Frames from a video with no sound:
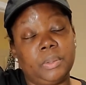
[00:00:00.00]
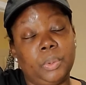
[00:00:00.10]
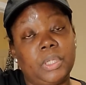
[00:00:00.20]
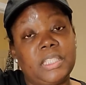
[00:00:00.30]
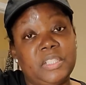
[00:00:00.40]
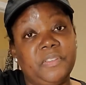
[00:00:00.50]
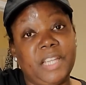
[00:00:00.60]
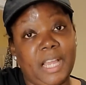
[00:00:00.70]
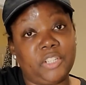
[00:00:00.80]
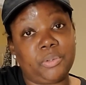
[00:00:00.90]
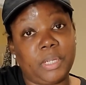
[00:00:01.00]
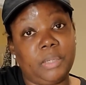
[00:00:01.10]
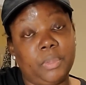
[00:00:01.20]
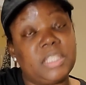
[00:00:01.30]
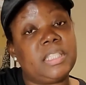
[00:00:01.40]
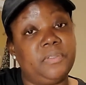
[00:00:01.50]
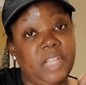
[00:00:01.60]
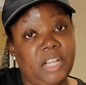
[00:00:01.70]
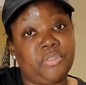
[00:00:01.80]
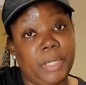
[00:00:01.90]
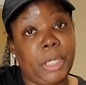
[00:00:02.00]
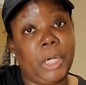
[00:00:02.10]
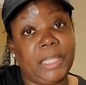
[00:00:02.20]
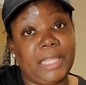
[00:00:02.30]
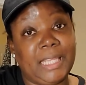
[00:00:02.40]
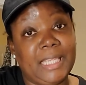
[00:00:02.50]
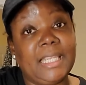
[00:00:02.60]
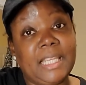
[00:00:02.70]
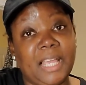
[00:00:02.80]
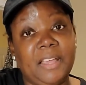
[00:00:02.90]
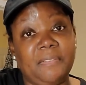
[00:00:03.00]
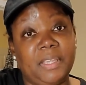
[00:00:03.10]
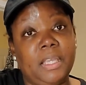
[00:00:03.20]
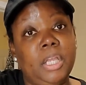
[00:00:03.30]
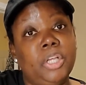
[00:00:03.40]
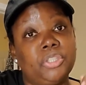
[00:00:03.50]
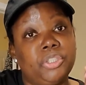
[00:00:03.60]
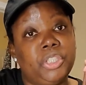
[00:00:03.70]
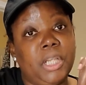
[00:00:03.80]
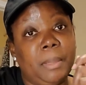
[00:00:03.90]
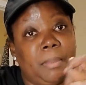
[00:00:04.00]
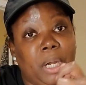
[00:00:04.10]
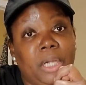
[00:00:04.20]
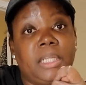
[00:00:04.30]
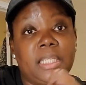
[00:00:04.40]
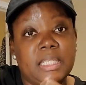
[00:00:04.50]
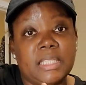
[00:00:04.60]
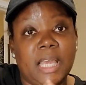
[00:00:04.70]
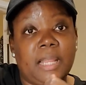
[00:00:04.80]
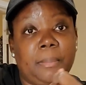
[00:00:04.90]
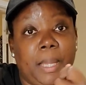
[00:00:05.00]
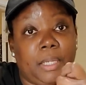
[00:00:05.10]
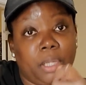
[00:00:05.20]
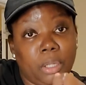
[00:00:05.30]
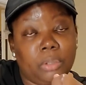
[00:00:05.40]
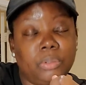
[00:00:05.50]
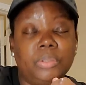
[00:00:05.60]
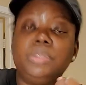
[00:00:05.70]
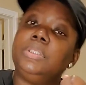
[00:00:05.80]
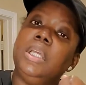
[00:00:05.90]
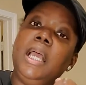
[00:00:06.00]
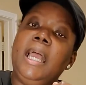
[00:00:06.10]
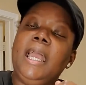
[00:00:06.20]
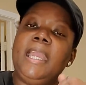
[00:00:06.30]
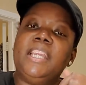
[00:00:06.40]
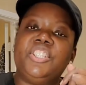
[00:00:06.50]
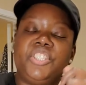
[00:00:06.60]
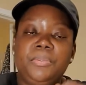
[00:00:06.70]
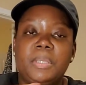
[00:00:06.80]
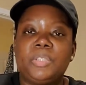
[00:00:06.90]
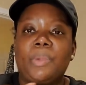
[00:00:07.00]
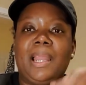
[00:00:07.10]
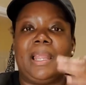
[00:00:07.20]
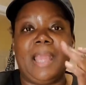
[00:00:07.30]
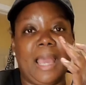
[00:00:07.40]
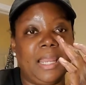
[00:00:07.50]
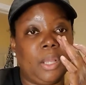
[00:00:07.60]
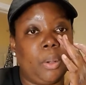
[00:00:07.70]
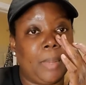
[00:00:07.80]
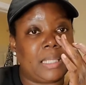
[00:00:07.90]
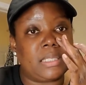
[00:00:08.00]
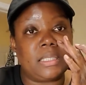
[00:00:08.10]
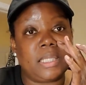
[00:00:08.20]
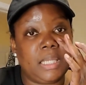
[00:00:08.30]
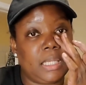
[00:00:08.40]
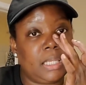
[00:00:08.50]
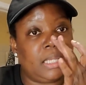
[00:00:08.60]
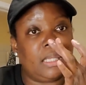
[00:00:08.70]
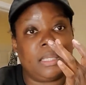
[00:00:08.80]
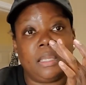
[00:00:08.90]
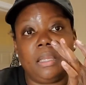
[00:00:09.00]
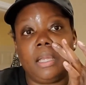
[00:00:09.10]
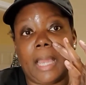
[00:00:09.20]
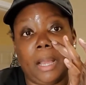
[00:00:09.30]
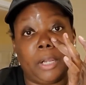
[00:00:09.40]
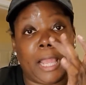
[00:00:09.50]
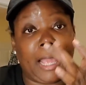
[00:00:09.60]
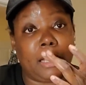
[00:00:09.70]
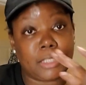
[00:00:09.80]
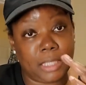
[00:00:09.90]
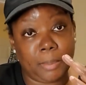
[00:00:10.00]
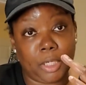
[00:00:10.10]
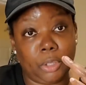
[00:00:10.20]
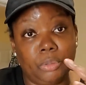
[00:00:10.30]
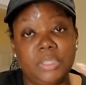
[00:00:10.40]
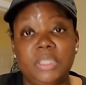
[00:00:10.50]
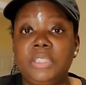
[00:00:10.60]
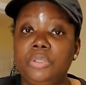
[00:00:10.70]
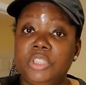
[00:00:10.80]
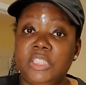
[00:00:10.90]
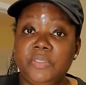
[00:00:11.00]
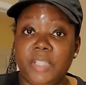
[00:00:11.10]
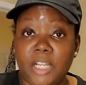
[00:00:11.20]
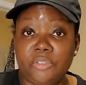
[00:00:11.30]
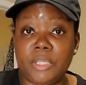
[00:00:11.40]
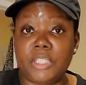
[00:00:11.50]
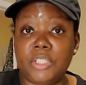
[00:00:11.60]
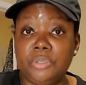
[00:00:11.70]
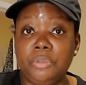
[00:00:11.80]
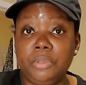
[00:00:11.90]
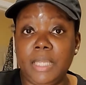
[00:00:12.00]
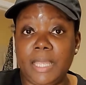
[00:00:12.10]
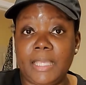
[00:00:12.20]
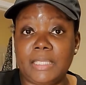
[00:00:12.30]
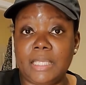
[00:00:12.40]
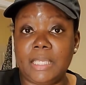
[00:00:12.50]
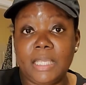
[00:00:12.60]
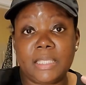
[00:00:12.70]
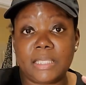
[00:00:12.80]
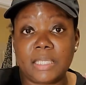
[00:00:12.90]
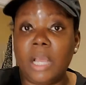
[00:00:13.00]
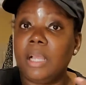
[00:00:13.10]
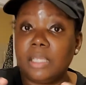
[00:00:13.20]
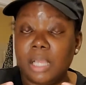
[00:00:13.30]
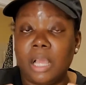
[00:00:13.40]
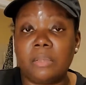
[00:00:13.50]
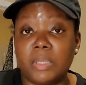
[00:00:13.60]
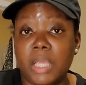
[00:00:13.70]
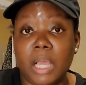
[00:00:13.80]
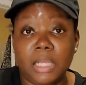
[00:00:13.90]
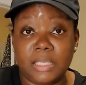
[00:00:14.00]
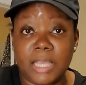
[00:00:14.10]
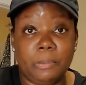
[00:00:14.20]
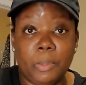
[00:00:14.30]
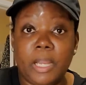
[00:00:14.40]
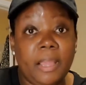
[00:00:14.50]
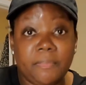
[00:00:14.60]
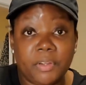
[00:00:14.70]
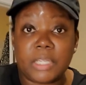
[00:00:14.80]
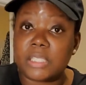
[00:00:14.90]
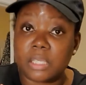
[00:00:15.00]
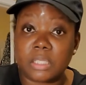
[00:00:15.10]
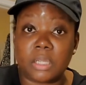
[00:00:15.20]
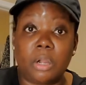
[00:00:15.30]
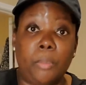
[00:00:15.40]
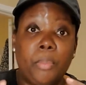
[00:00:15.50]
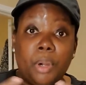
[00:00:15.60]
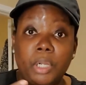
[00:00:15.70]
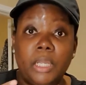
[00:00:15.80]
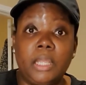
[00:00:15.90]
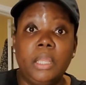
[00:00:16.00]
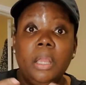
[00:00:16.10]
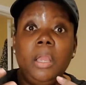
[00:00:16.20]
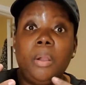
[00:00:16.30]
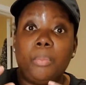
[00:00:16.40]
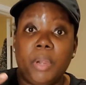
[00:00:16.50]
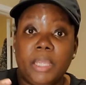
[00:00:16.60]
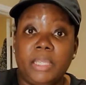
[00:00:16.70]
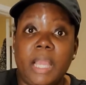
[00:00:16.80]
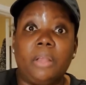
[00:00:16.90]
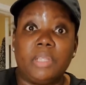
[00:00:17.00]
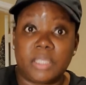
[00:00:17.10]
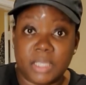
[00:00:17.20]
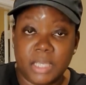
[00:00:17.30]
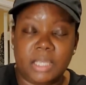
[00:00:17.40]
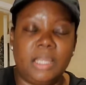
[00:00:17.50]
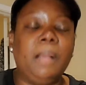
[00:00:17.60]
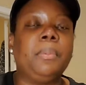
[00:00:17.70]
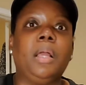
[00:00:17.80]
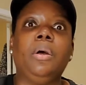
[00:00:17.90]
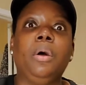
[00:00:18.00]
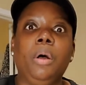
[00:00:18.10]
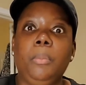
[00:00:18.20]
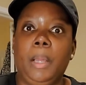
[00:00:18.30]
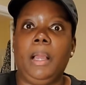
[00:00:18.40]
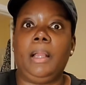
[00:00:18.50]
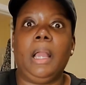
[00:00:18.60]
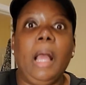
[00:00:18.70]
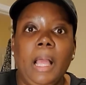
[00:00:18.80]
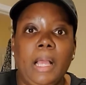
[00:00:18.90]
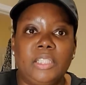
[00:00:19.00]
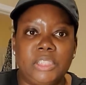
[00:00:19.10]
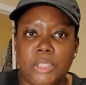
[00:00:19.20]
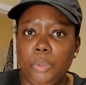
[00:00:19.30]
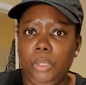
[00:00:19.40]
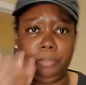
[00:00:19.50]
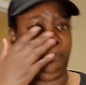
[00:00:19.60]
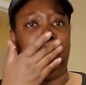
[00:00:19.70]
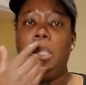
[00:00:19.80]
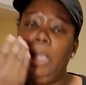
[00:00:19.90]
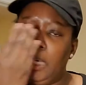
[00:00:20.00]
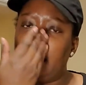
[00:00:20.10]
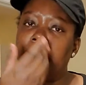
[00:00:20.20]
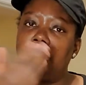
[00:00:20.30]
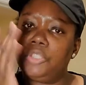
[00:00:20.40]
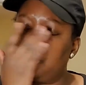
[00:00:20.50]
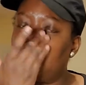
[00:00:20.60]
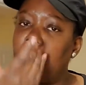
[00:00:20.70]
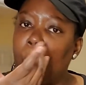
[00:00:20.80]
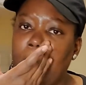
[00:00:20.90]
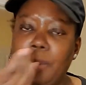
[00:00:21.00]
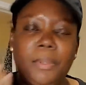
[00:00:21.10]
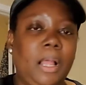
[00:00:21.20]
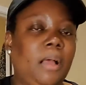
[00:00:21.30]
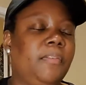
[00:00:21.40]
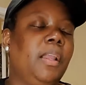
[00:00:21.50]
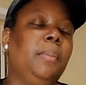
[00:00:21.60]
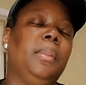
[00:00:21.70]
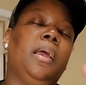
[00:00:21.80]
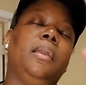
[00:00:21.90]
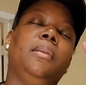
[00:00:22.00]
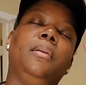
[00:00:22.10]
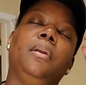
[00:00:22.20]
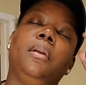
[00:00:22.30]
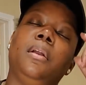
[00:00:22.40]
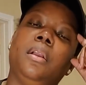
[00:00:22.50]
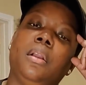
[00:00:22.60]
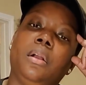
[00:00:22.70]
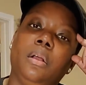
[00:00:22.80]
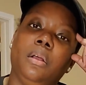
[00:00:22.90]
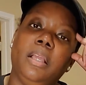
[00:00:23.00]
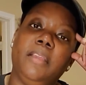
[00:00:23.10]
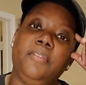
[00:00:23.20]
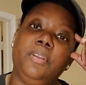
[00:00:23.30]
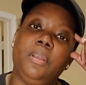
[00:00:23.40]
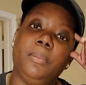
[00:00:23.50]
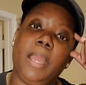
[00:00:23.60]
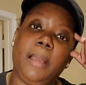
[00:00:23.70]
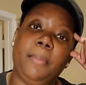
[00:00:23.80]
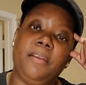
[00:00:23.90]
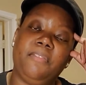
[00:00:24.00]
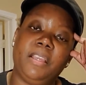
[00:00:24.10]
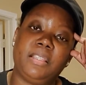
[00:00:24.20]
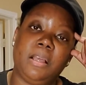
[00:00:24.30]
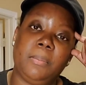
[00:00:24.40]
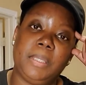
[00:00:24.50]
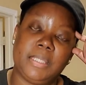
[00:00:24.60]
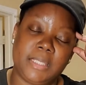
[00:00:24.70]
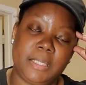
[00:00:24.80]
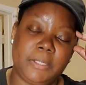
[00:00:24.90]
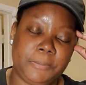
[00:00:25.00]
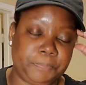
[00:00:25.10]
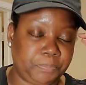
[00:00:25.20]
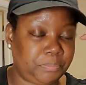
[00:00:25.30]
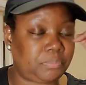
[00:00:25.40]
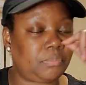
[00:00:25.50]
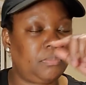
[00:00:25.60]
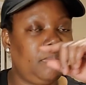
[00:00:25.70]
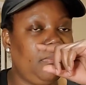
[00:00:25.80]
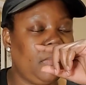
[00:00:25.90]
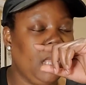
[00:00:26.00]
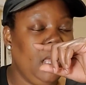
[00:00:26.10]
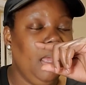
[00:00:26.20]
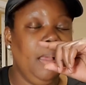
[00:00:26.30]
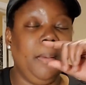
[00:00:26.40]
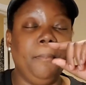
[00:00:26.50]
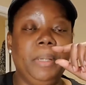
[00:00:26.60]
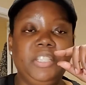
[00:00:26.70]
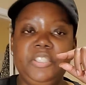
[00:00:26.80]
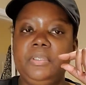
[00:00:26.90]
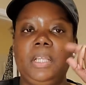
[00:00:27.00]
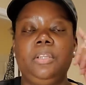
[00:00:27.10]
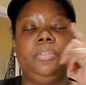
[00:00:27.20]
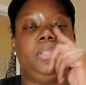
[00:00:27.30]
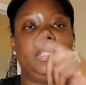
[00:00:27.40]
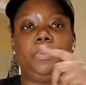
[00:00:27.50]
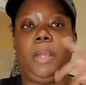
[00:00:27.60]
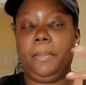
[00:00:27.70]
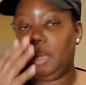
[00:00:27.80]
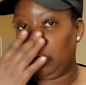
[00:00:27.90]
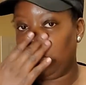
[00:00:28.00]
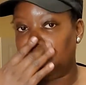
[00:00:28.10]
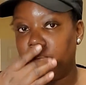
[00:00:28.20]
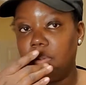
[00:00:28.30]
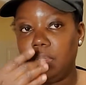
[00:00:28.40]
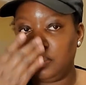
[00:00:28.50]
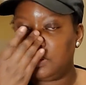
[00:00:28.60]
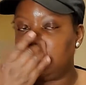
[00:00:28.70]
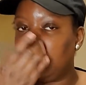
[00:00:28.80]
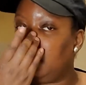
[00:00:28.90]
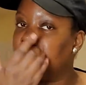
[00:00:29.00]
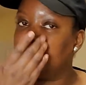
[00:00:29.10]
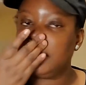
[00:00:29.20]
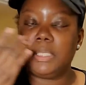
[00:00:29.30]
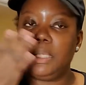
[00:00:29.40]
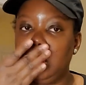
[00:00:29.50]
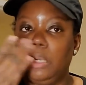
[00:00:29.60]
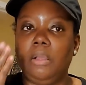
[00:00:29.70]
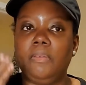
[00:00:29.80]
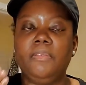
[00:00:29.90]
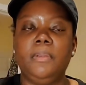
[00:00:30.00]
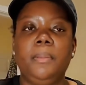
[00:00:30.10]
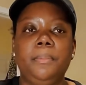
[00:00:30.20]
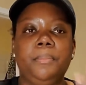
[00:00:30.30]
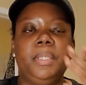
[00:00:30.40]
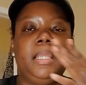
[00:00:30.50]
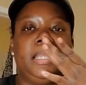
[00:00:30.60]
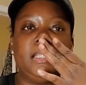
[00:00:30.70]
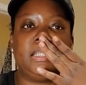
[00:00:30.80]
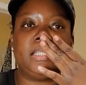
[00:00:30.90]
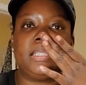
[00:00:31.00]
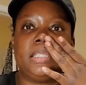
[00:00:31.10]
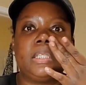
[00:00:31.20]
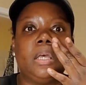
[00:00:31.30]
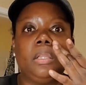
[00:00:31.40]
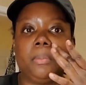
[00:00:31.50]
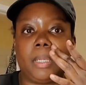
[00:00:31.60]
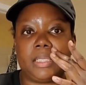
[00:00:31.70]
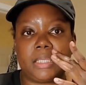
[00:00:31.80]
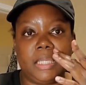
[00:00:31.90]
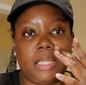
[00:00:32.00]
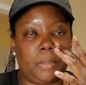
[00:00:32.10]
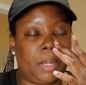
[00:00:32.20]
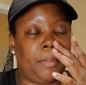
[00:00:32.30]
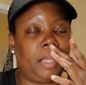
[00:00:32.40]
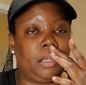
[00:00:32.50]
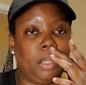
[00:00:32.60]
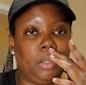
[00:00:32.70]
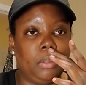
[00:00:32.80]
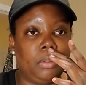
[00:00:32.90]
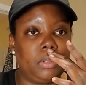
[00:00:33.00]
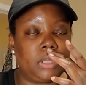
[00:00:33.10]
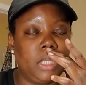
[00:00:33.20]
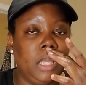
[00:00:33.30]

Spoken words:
or the silver nitrate, with the silver nitrate on the end of it, so she can burn the inside of my nose. And she messed around and got it on my skin, on the outside of my nose. So silver nitrate, as soon as it hits, comes in contact, whatever, it's gonna start burning, breaking down the skin. I'm like, oh my God. She said, oop. And so she trying to wipe it off. And I'm like, girl, if you done got my face all messed up. But she was like, no, you just wipe it off. She's like, I'm just getting it off. But then it just discolored my skin around my nose.